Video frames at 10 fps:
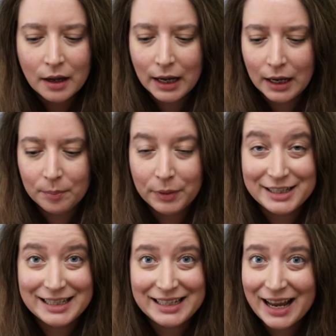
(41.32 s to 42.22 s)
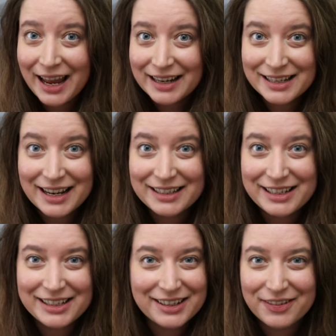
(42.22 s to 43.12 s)
But today's
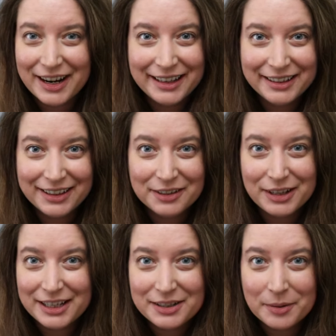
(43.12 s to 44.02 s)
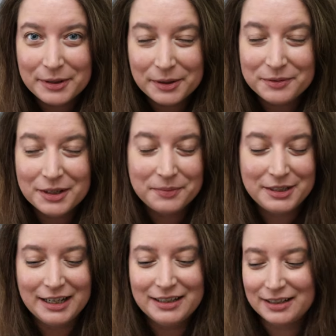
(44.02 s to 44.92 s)
just a regular Flosstube
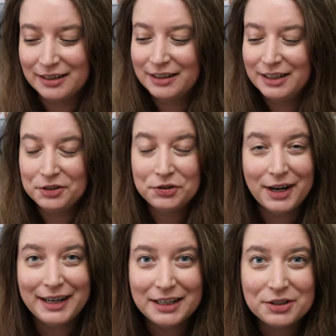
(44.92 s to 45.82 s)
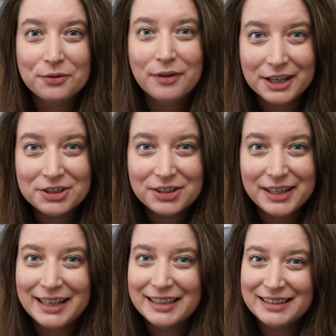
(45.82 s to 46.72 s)
update, so I'm going to try not to rush
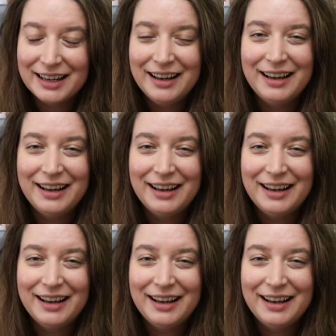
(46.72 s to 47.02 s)
things.